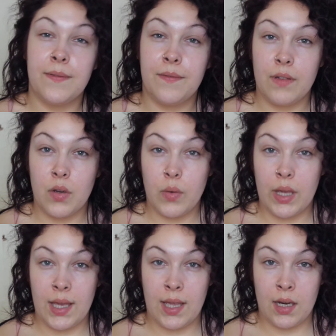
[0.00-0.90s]
to fill
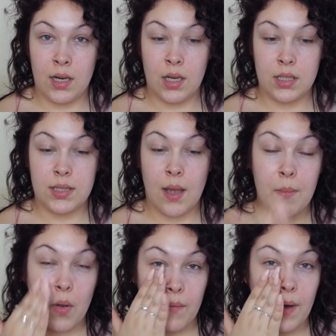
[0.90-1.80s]
in
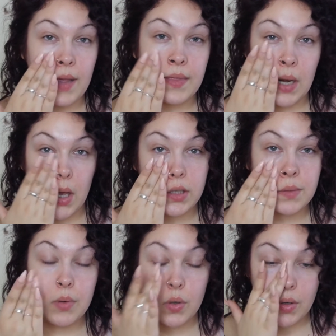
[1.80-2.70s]
some of like the larger
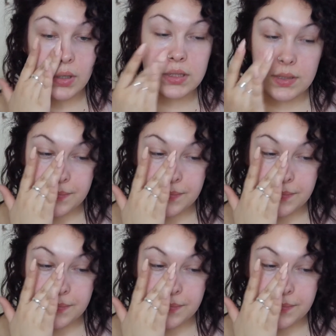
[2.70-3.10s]
pores.